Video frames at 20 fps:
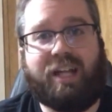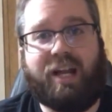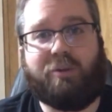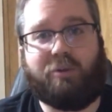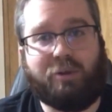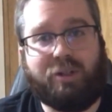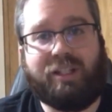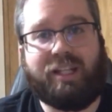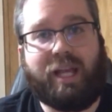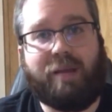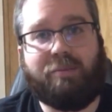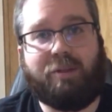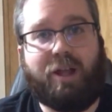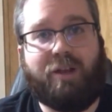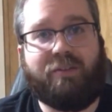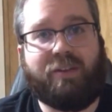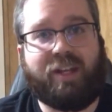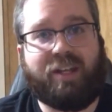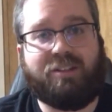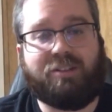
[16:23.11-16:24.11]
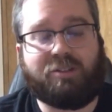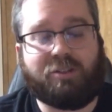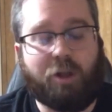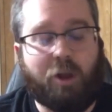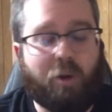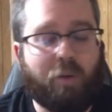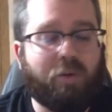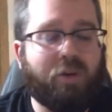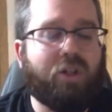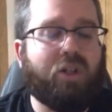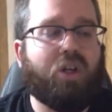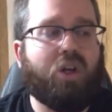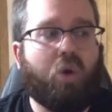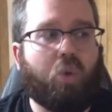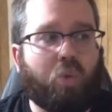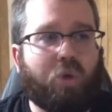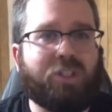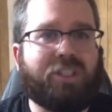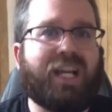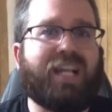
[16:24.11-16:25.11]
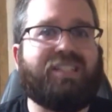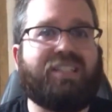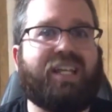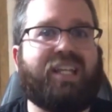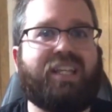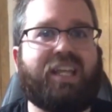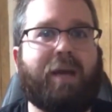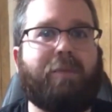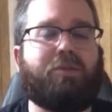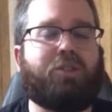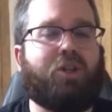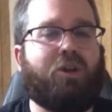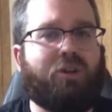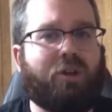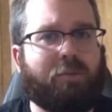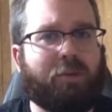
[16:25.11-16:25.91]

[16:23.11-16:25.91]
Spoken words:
I really am loving it. So what'd you guys think of the episode?